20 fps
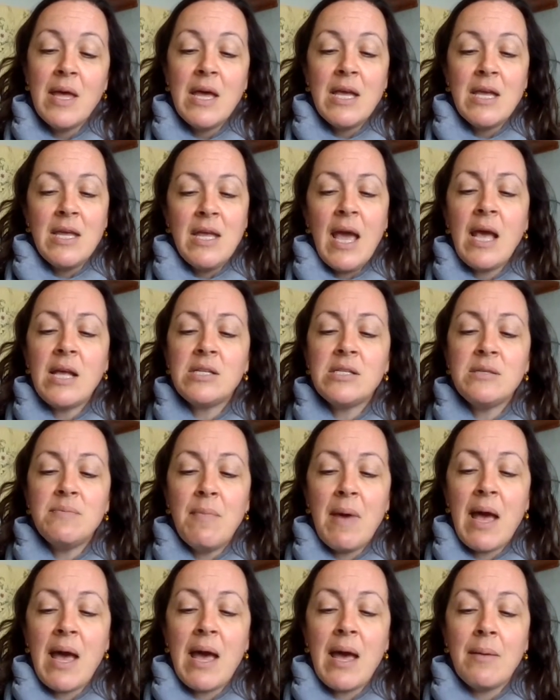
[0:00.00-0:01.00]
Yes,
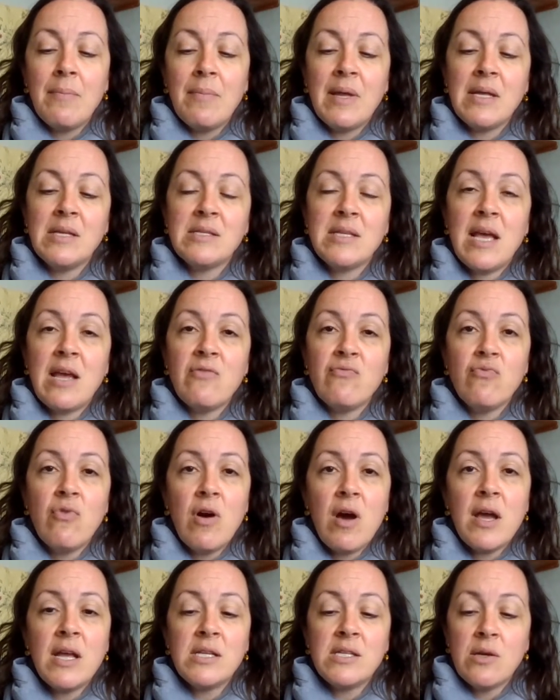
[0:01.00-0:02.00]
ma'am, he said,
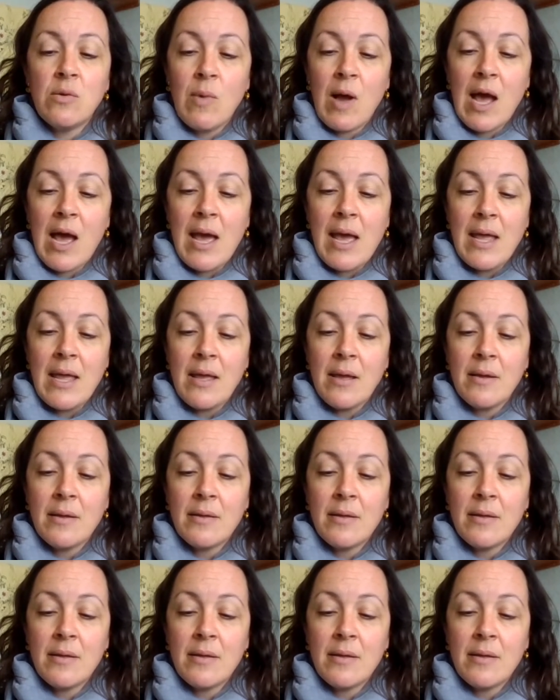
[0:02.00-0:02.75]
right away.